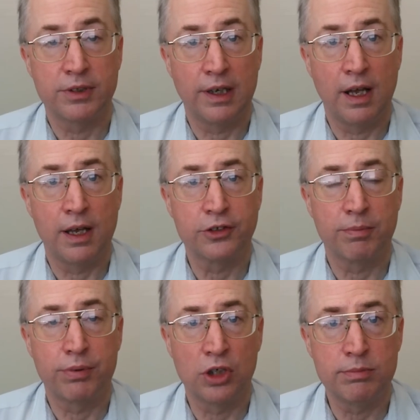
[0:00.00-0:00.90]
last,
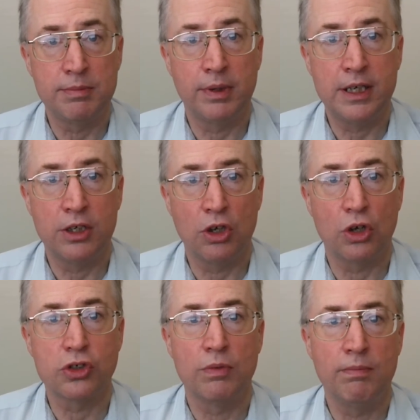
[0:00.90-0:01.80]
probably
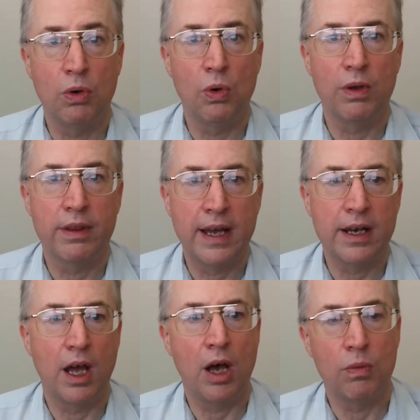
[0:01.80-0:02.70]
not more than
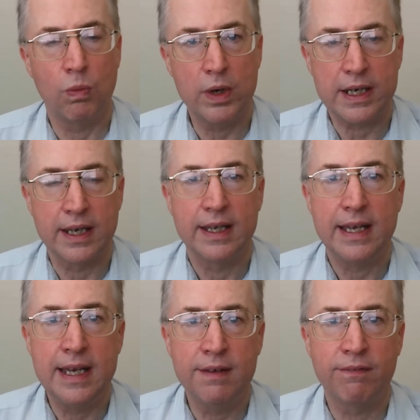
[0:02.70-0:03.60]
a week.
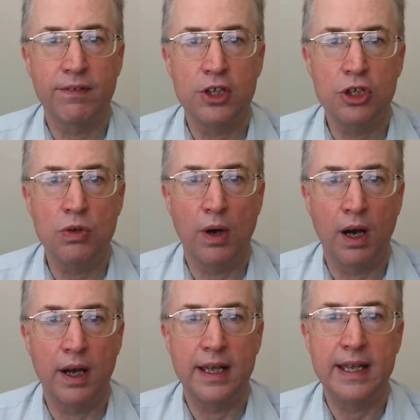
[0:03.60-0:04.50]
If you
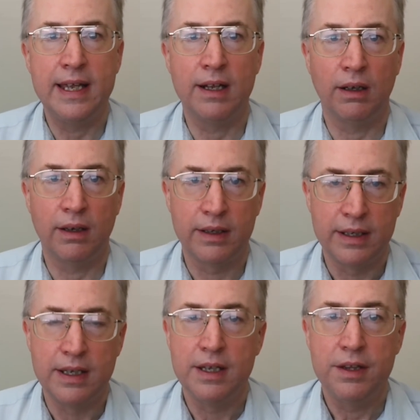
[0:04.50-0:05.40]
are ill.
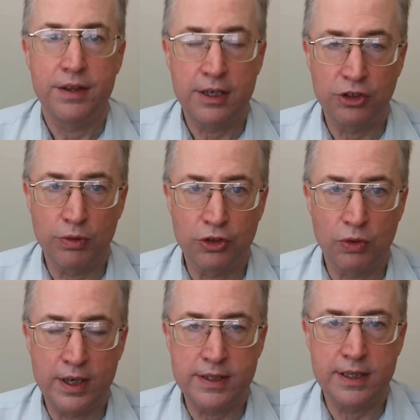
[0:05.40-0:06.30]
This was
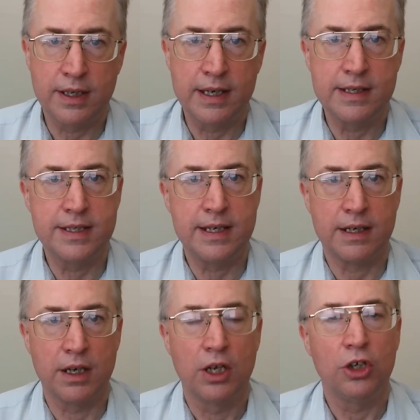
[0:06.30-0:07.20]
2019,
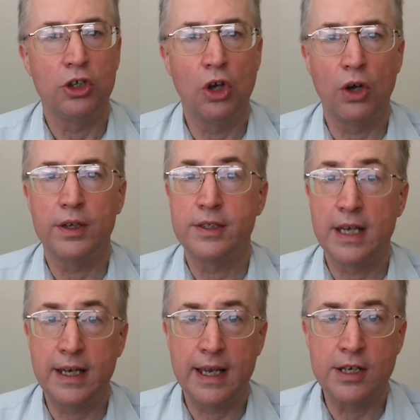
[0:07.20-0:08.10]
not
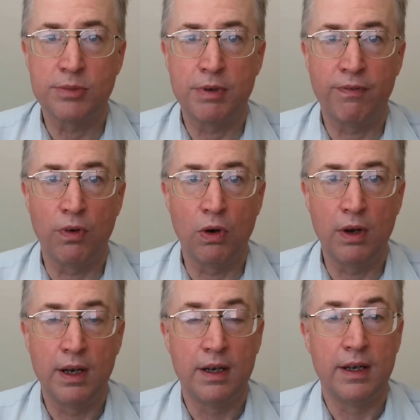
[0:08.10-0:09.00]
decades before,
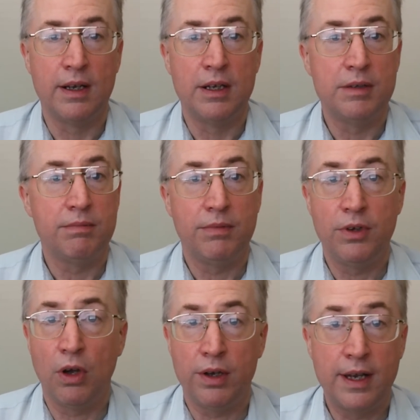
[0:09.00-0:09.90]

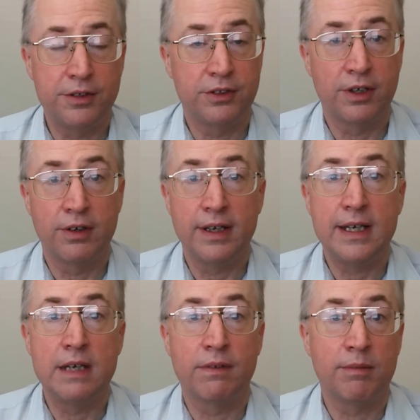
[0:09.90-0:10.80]
not necessarily
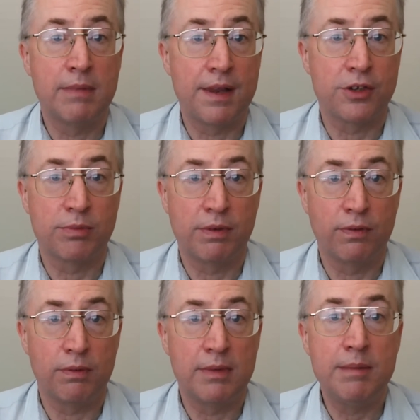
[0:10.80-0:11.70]
even months
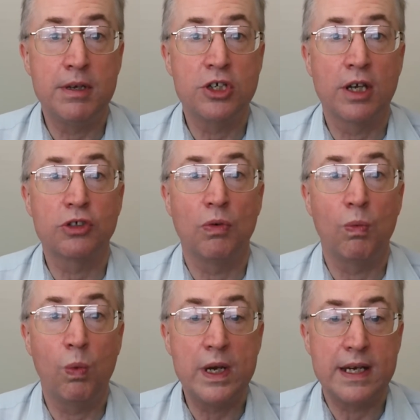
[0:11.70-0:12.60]
before, maybe just
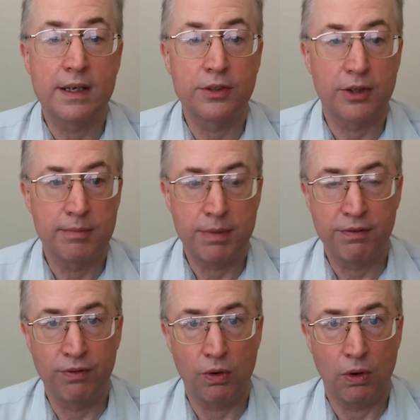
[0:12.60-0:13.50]
weeks
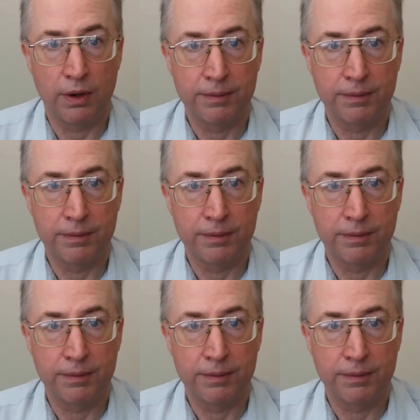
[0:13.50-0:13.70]
before.